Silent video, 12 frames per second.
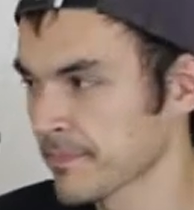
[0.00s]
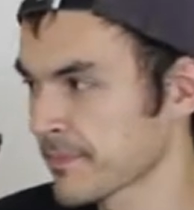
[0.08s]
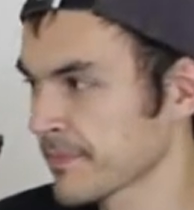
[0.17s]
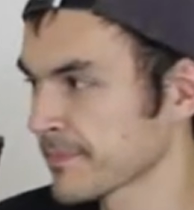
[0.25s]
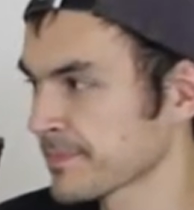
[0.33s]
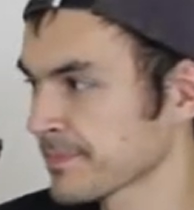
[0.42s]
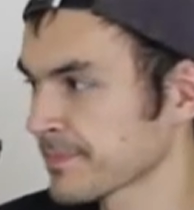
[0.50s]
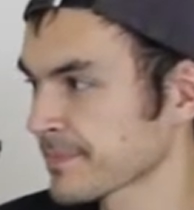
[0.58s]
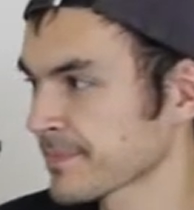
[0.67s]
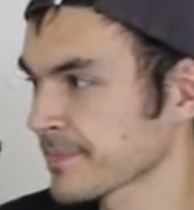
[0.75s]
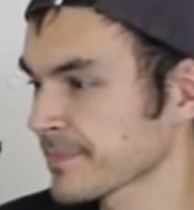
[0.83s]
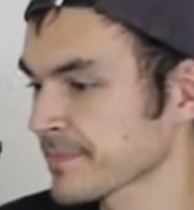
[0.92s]

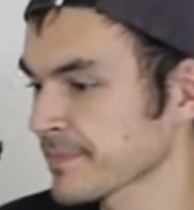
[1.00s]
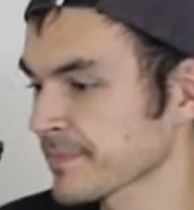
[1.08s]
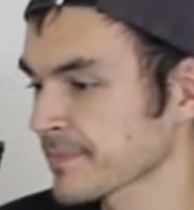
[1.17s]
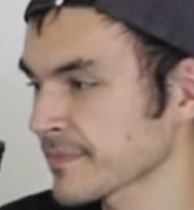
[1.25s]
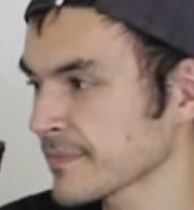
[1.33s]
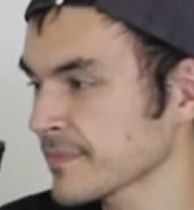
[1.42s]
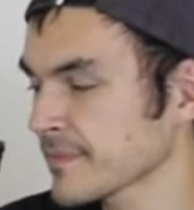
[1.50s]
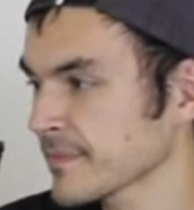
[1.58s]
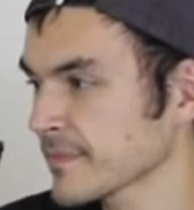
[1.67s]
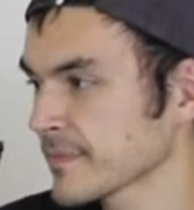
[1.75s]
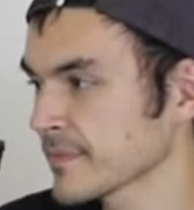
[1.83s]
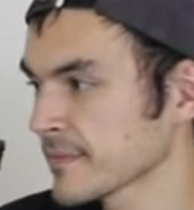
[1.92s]

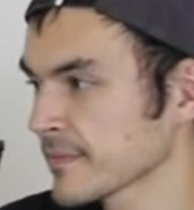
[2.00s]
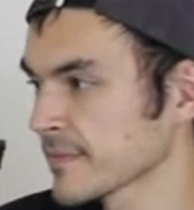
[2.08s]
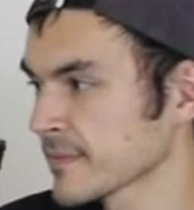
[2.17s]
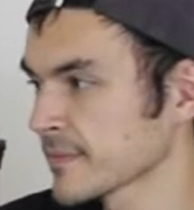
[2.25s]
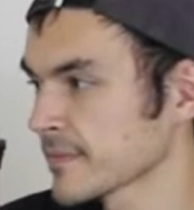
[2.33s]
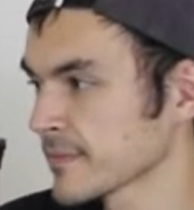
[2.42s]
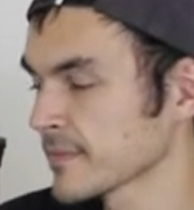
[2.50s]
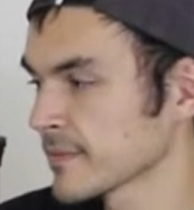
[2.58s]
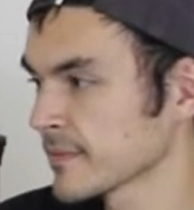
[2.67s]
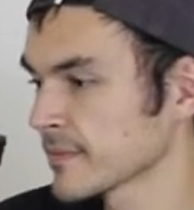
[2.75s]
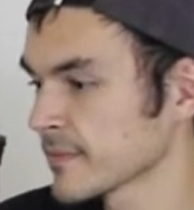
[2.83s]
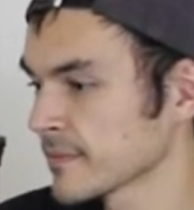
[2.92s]

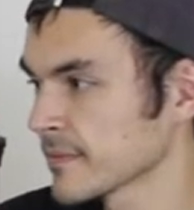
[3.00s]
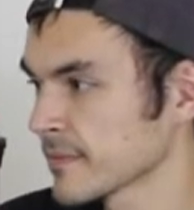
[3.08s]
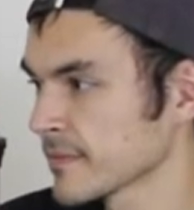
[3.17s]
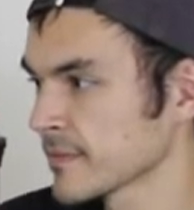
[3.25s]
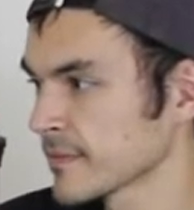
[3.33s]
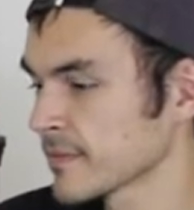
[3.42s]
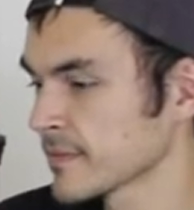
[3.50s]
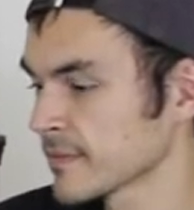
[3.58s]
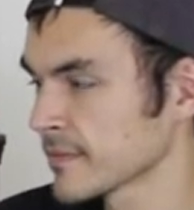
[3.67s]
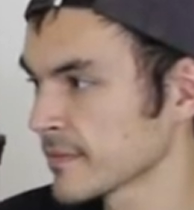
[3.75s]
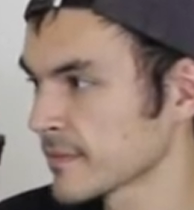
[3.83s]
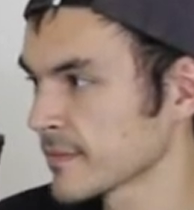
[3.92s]

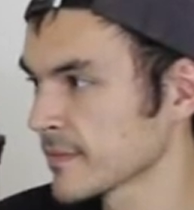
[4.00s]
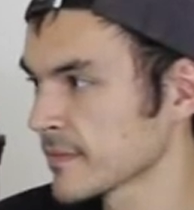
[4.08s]
[no speech]